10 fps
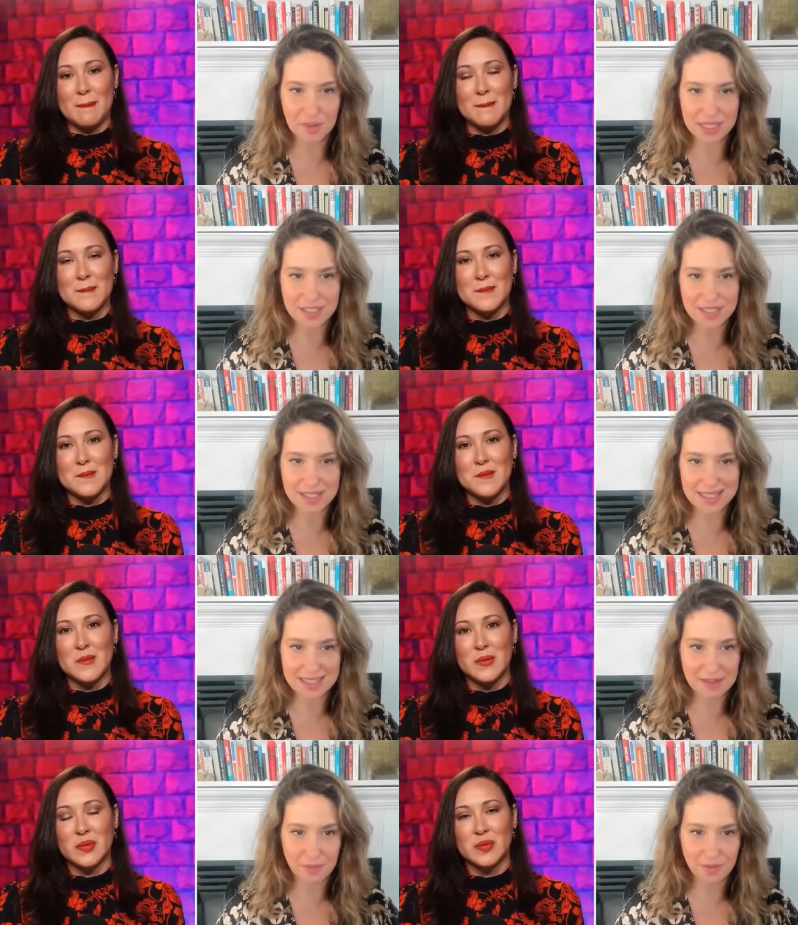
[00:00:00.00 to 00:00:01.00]
Speaker 1: religions, as
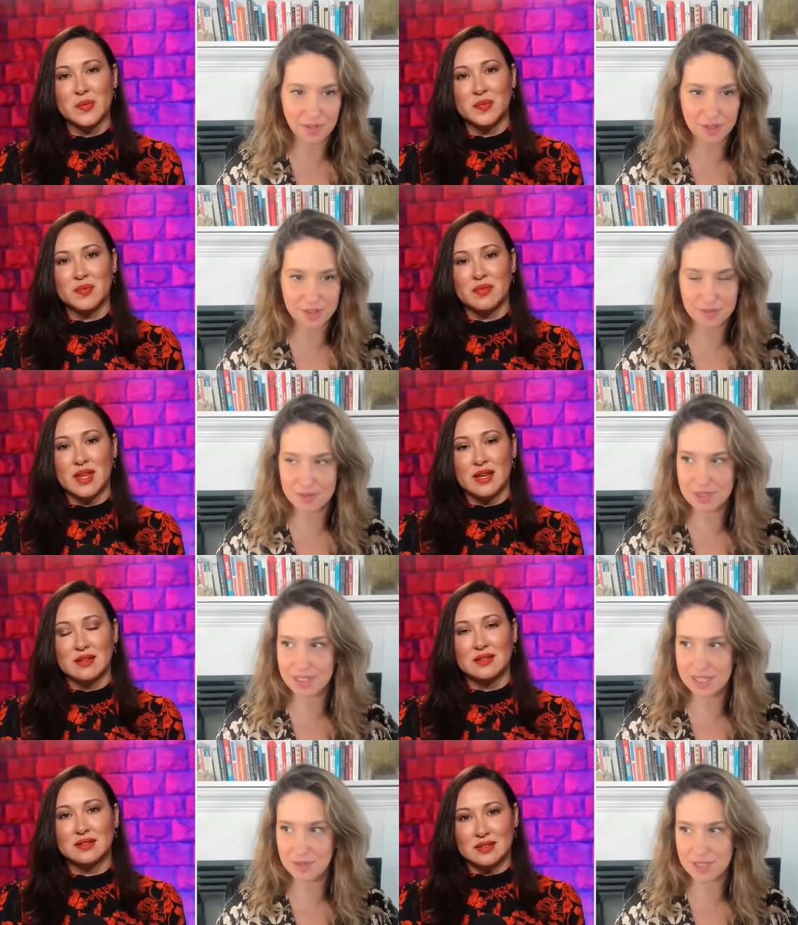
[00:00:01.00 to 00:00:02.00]
I referred to
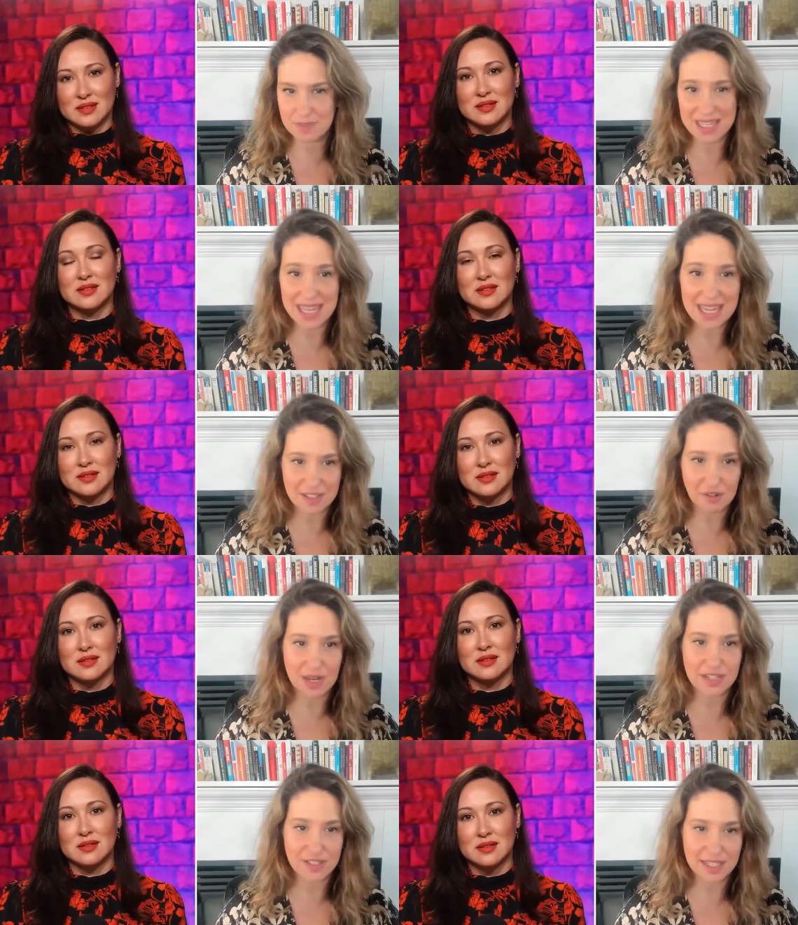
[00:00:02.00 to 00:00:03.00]
Hinduism. He has a
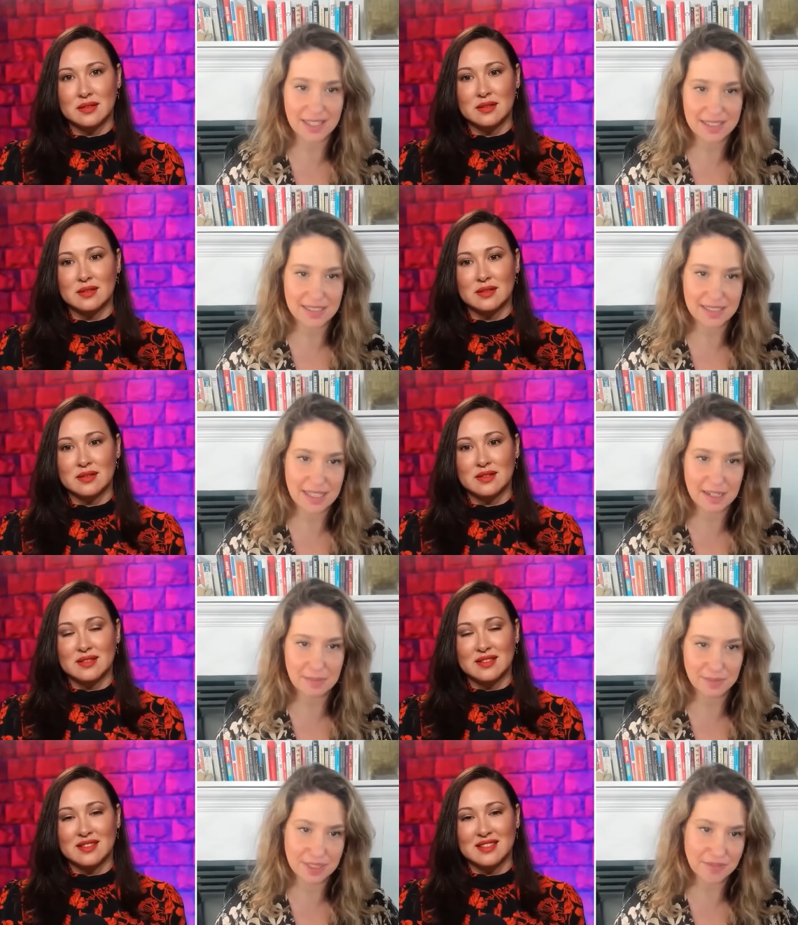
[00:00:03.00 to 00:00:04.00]
creche that he likes to set up,
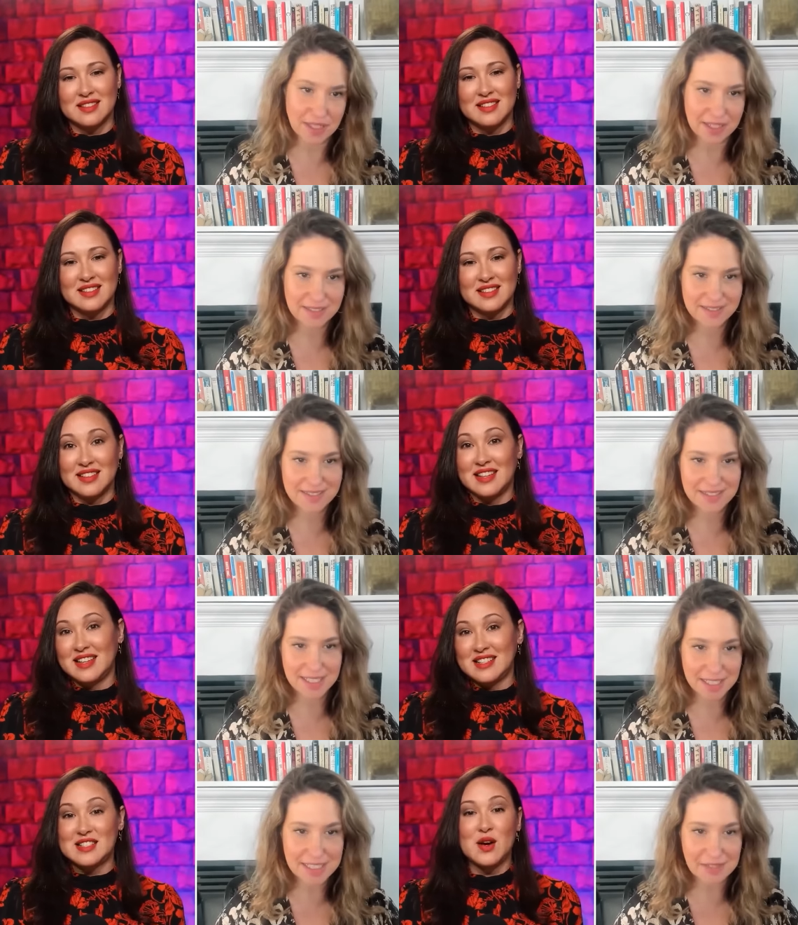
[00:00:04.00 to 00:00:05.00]
which is funny.
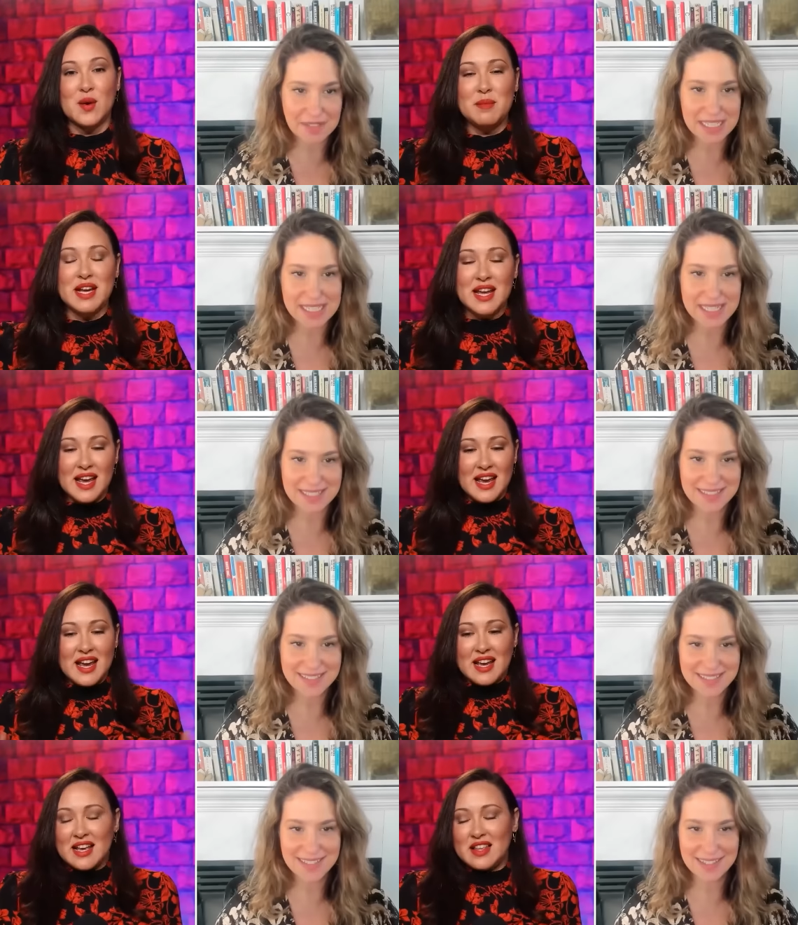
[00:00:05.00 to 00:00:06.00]
And it's so I mean,
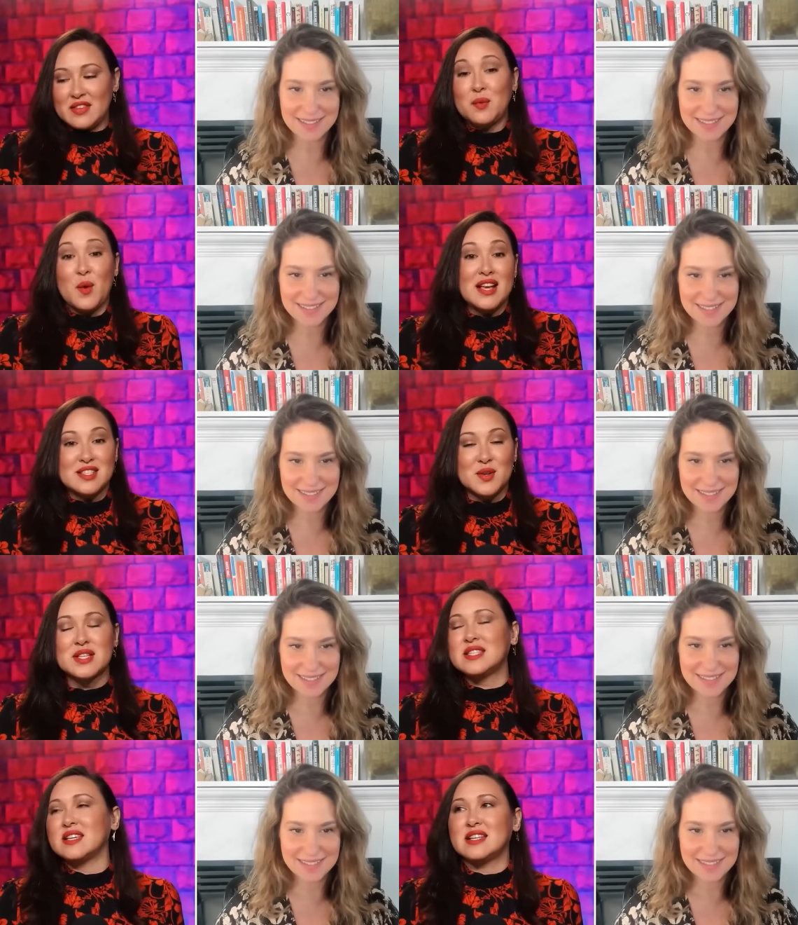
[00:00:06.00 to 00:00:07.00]
Speaker 2: yeah. you're right. So
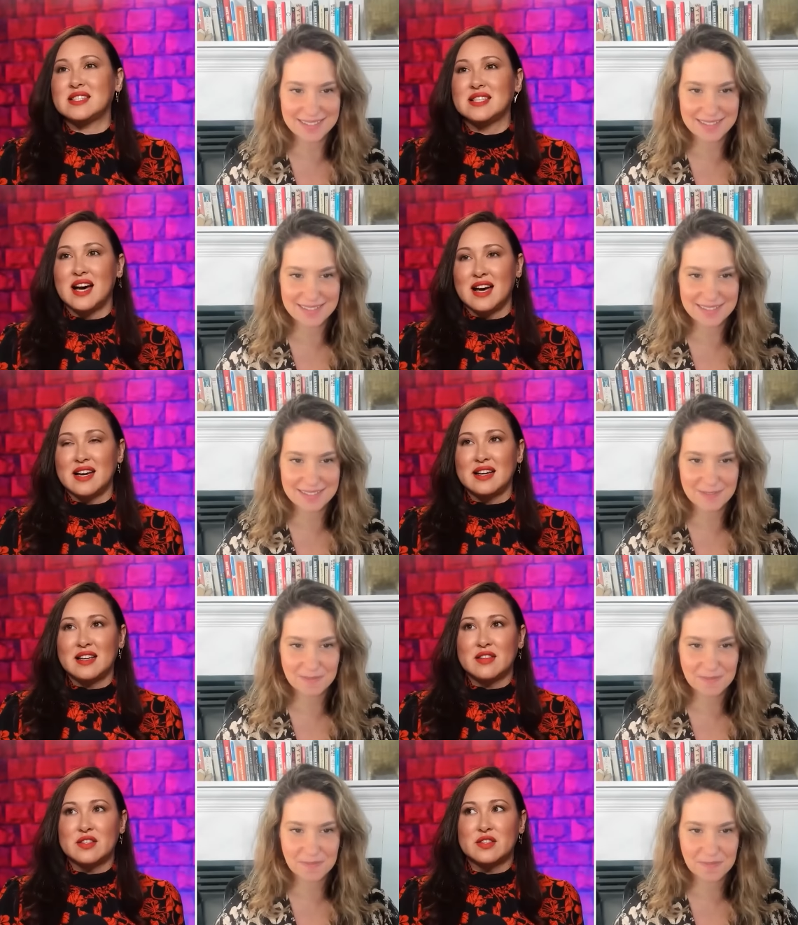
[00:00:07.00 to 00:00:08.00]
it's it's uh,
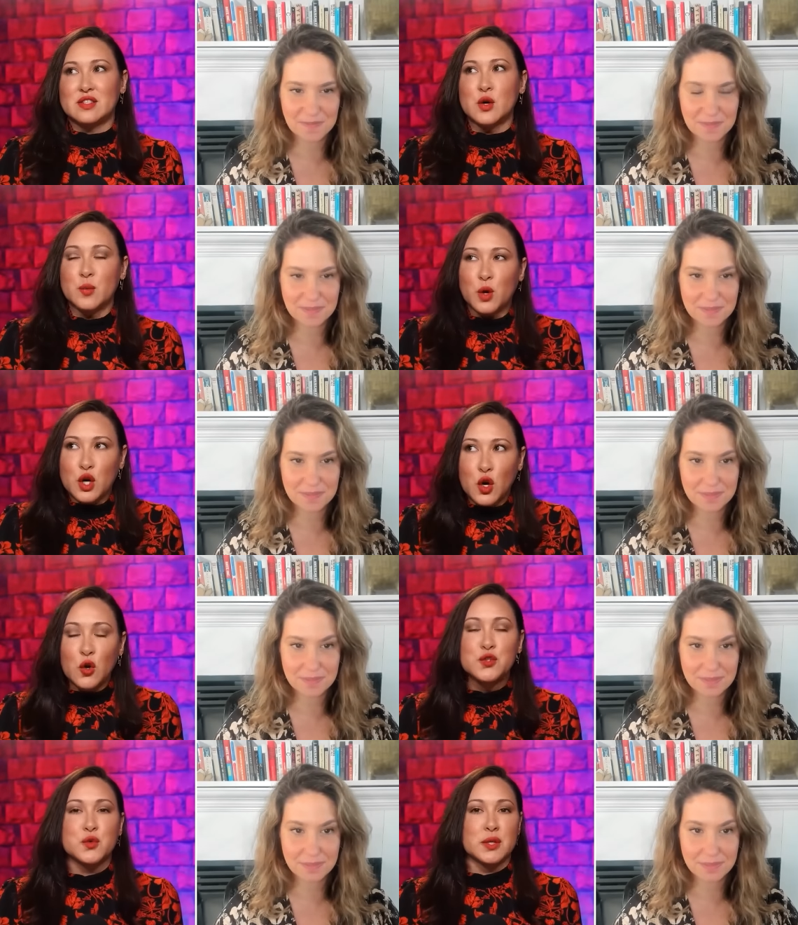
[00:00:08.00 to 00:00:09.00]
so we're
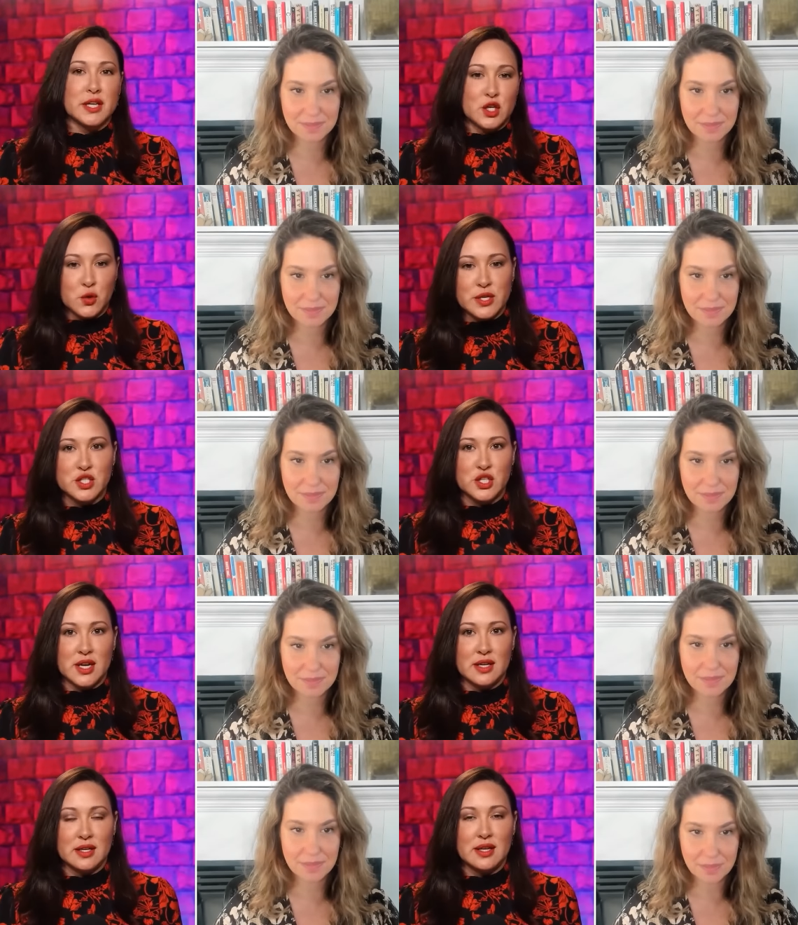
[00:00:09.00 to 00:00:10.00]
culturally
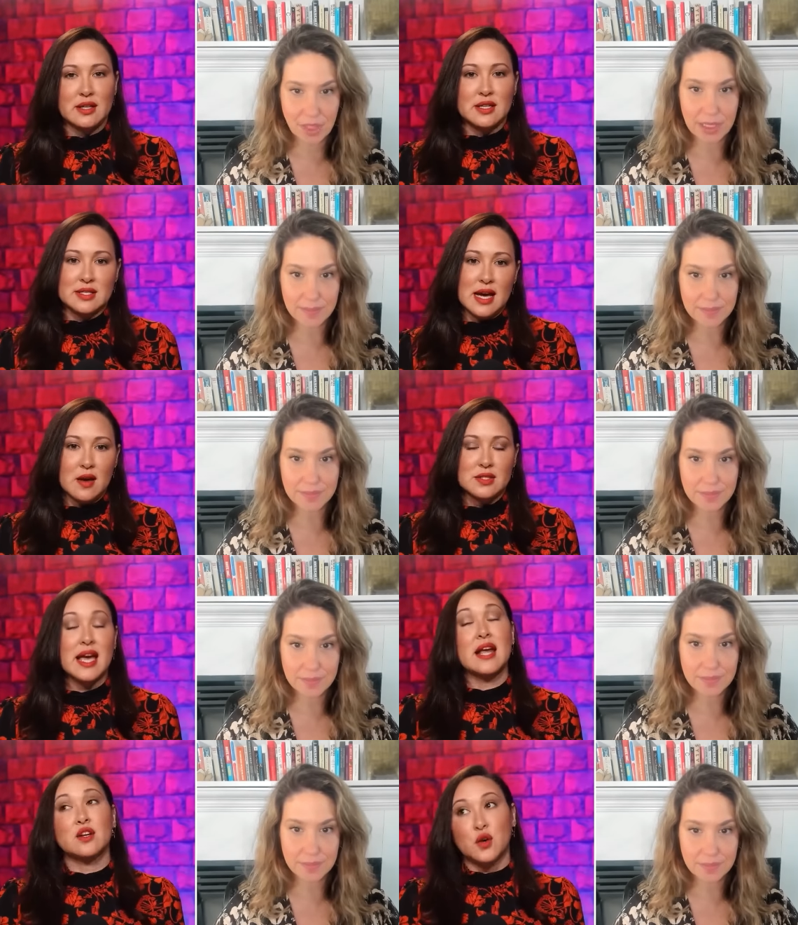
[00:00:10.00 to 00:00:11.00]
Christian in right. this house
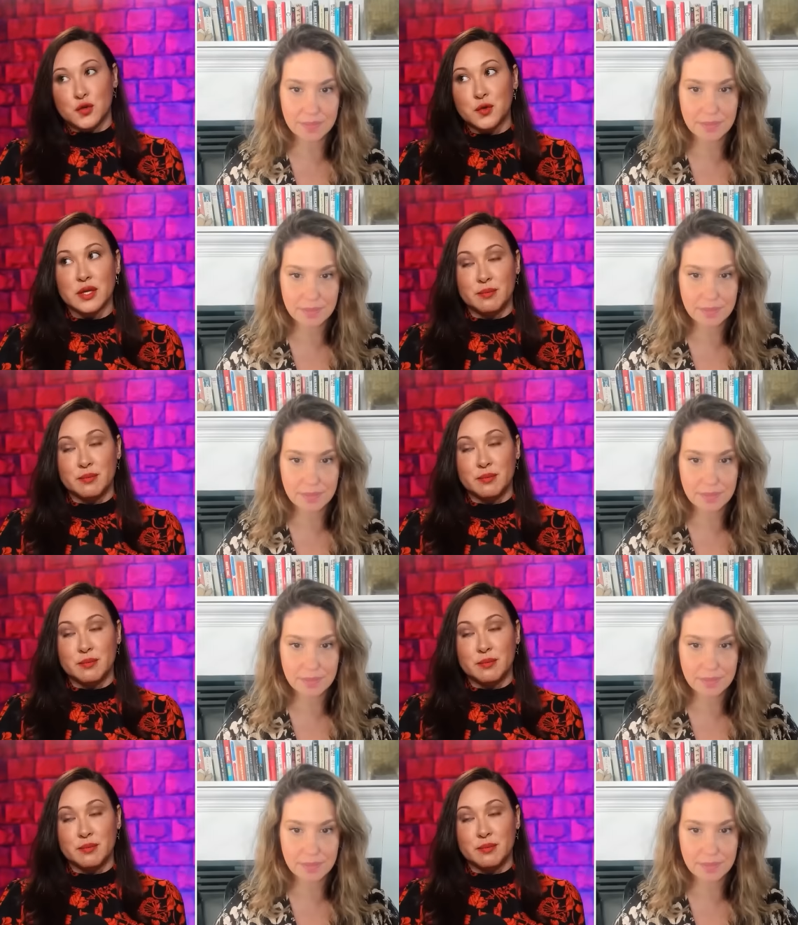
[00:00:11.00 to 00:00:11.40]
and culturally